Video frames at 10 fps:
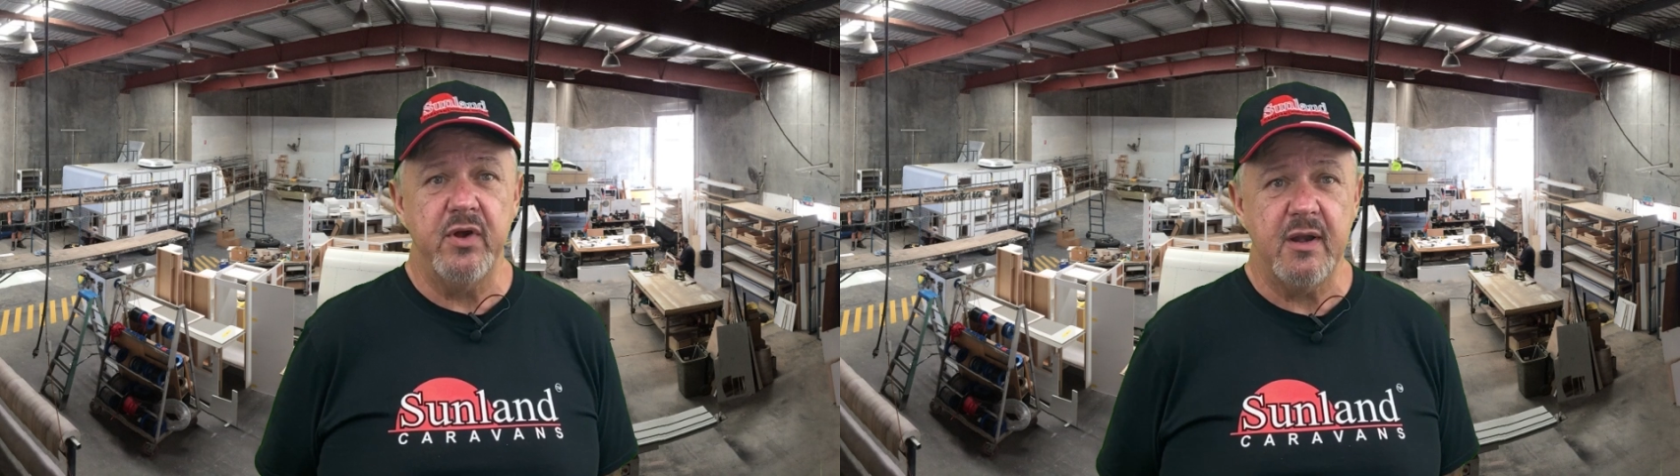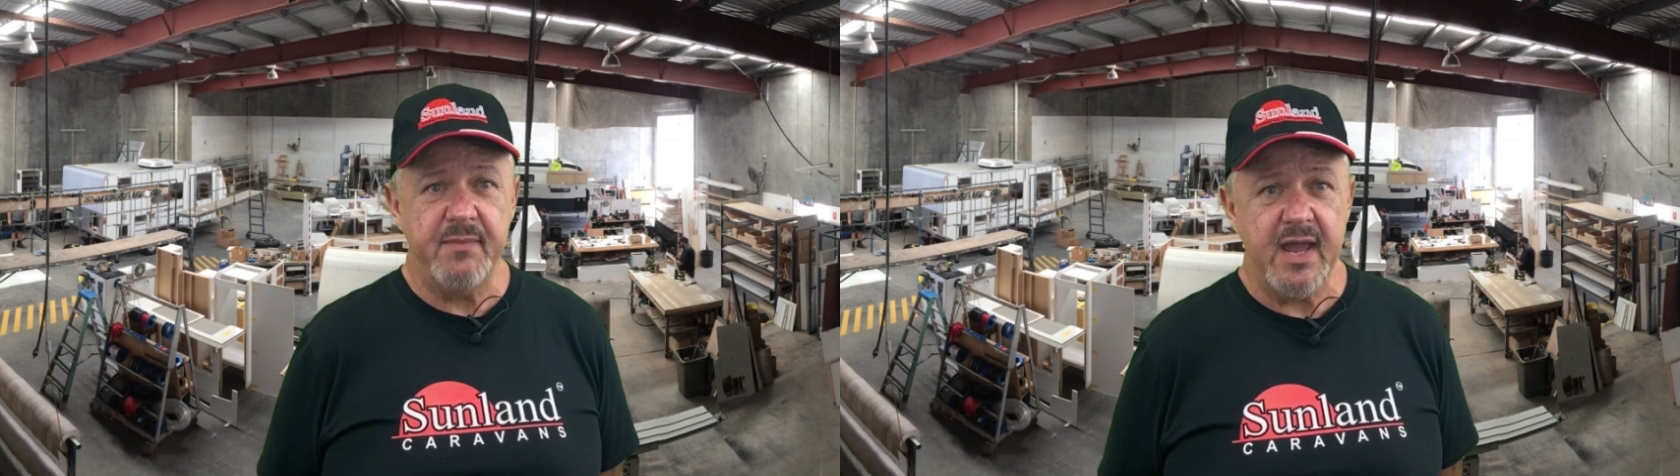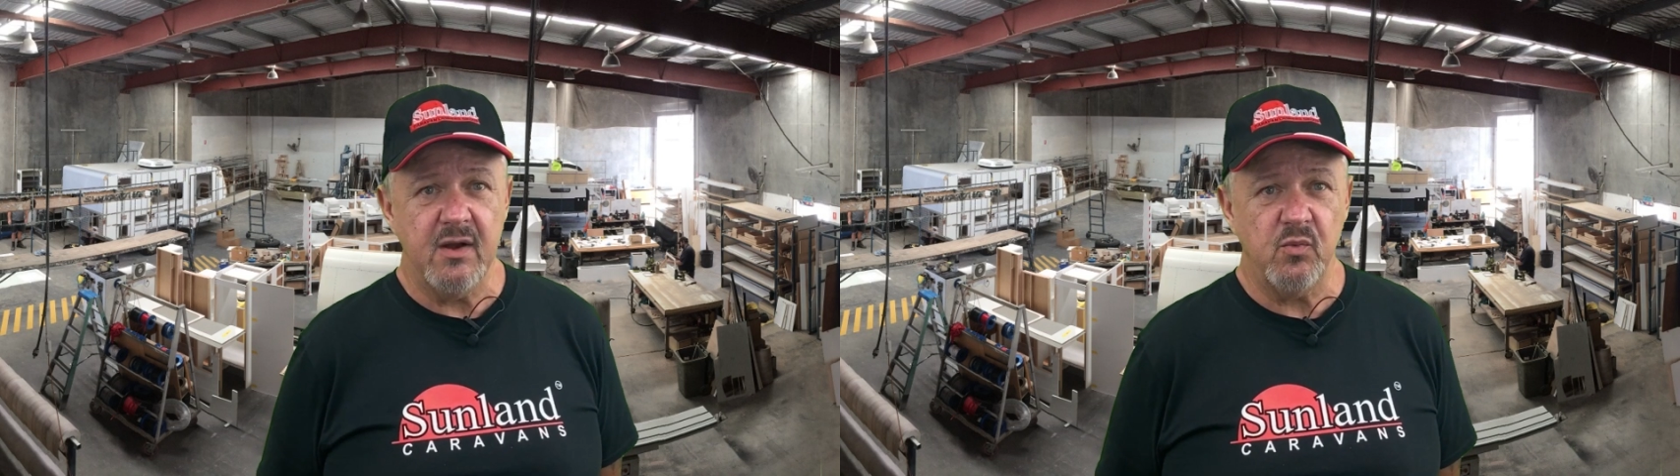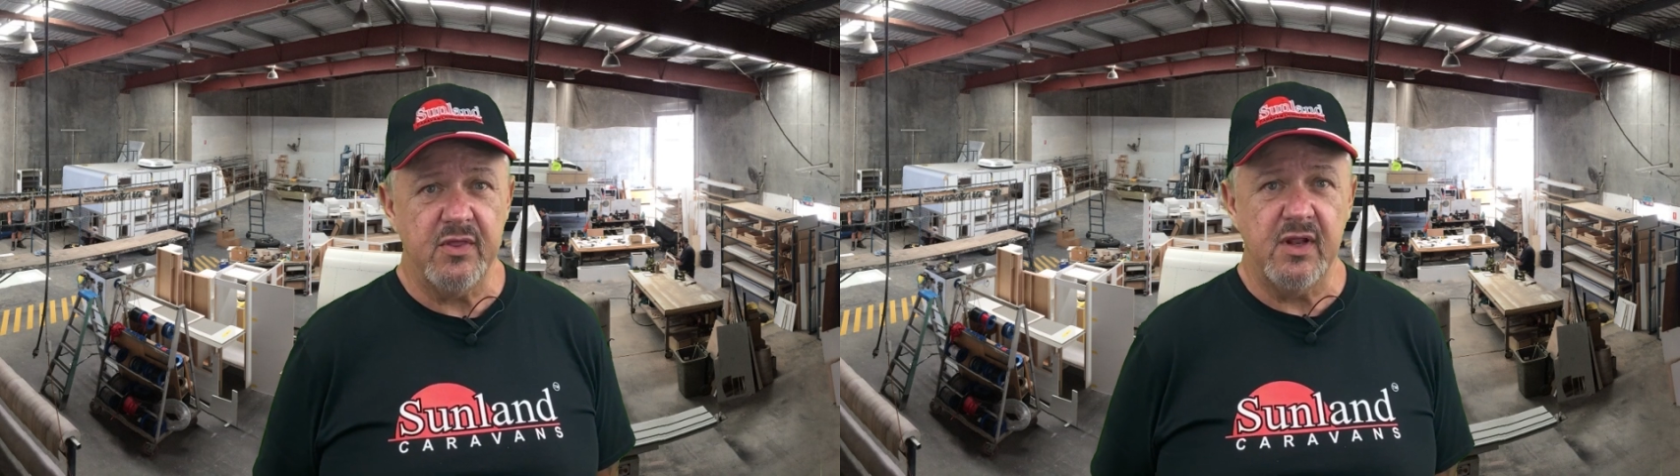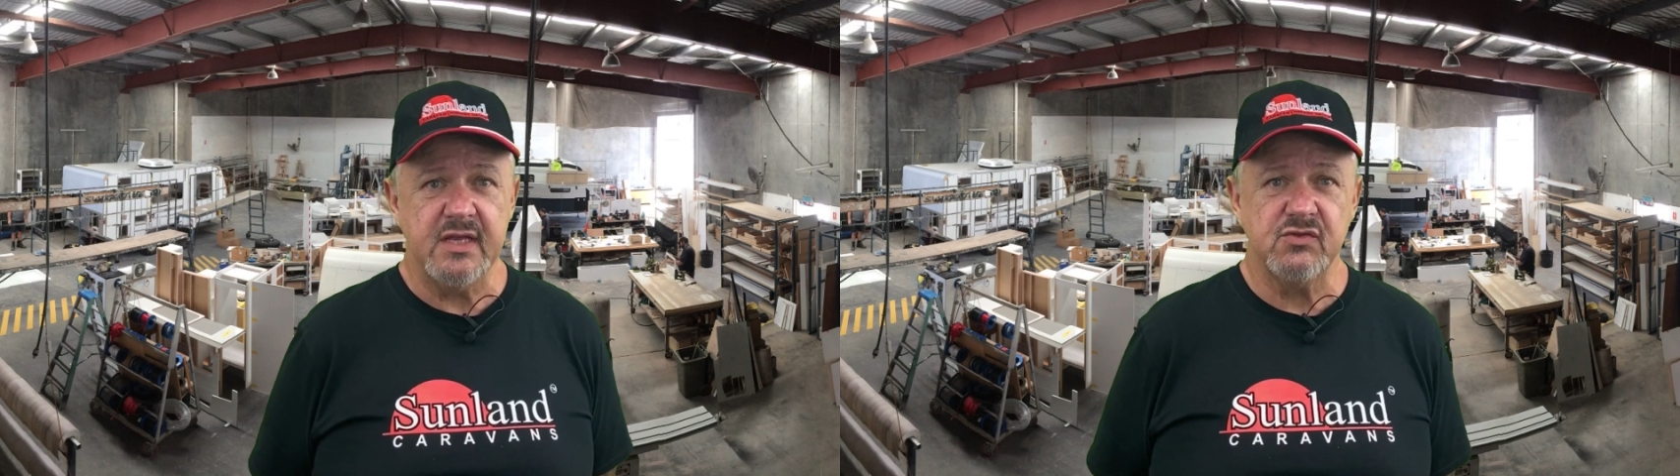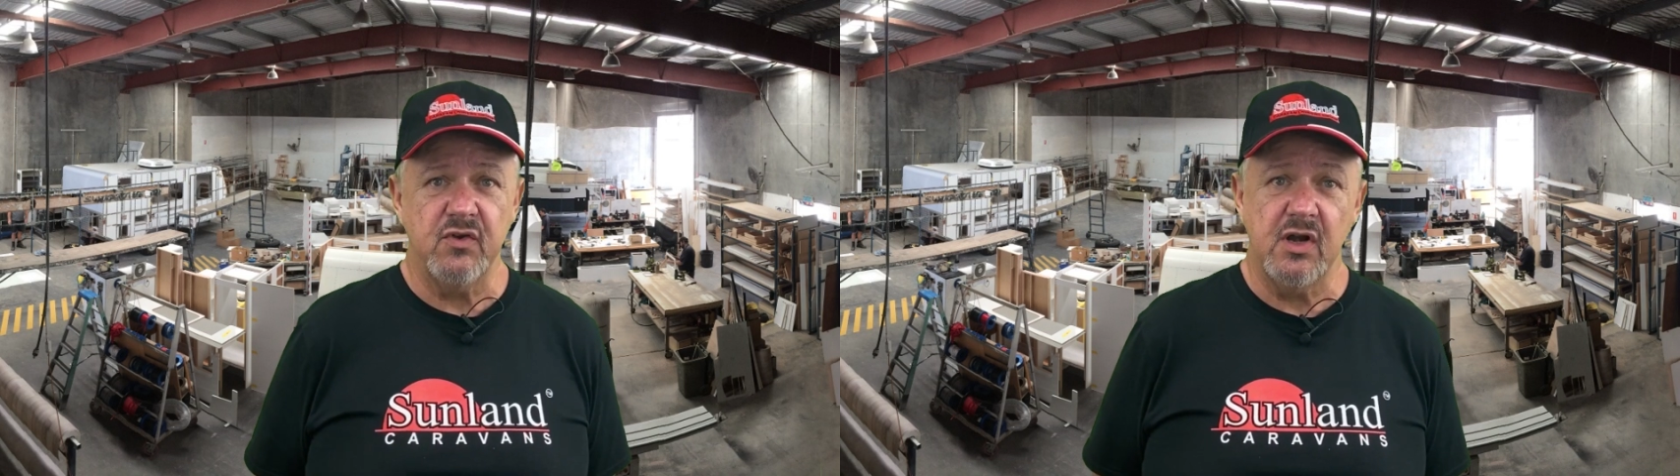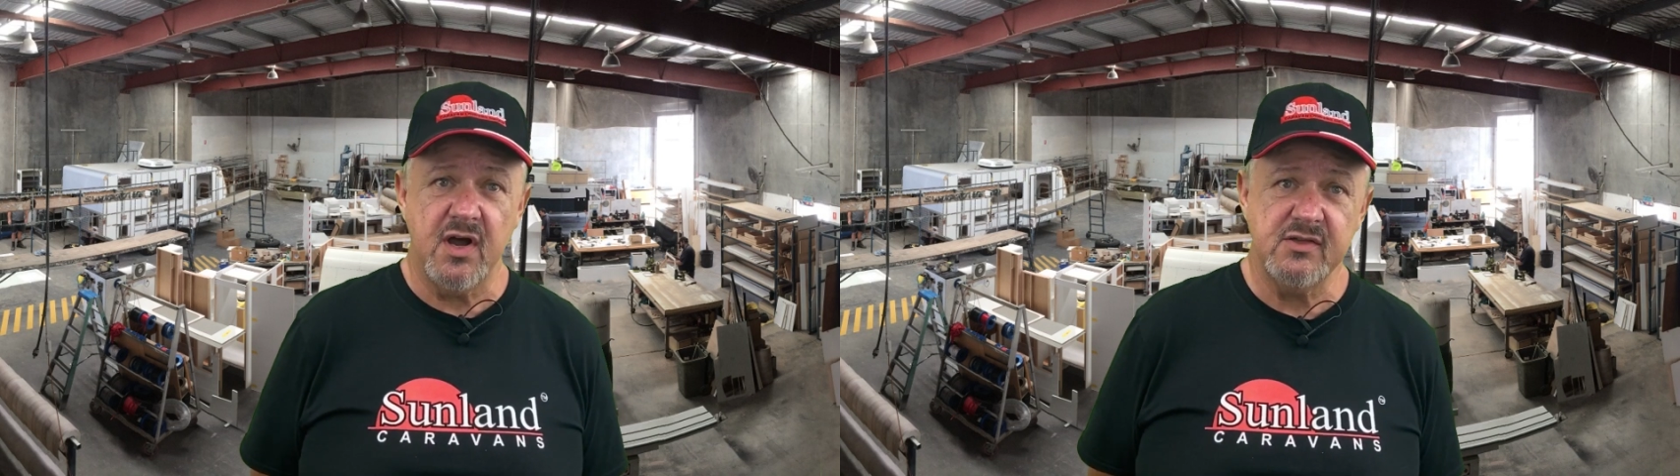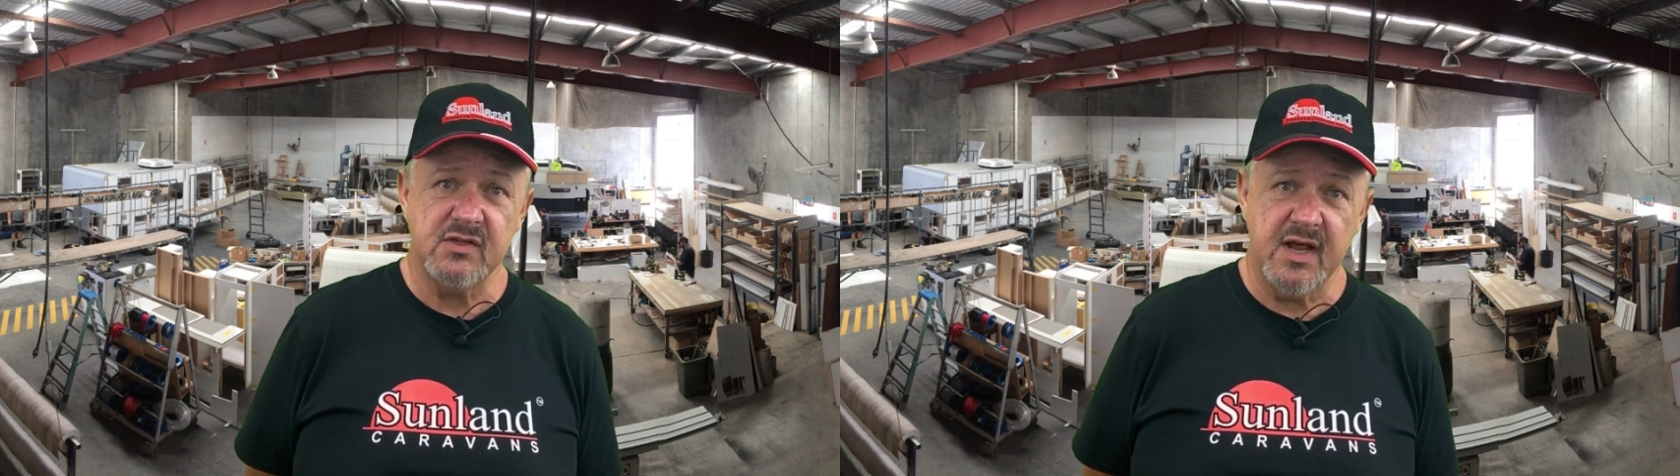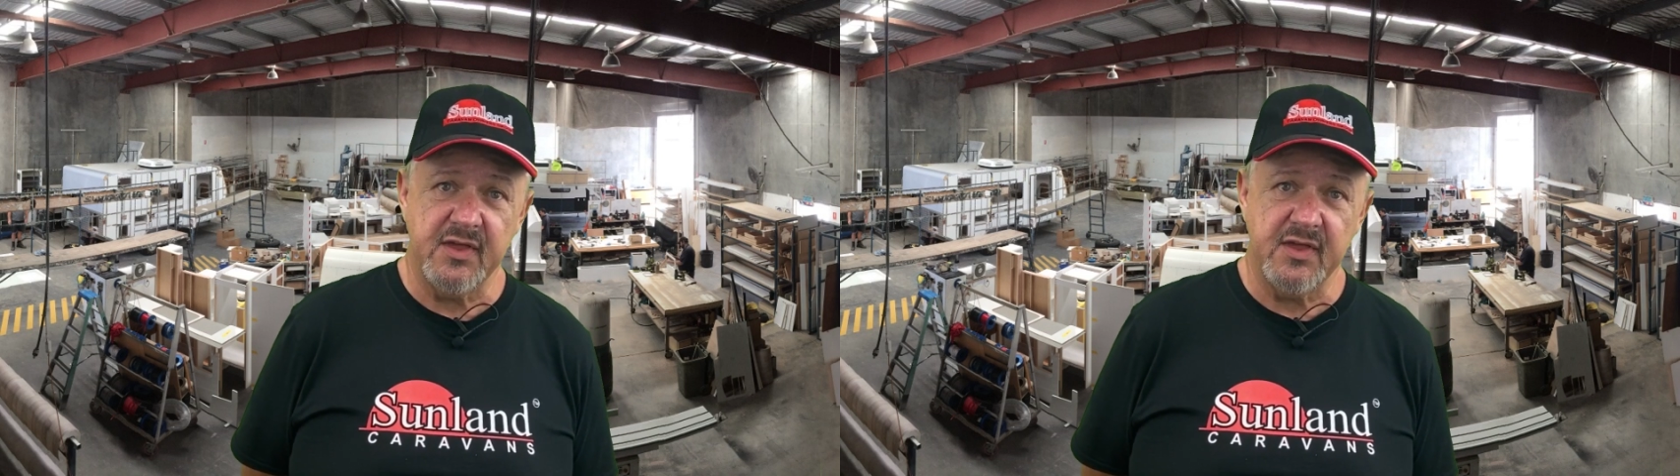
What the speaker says: independent with less reliance on other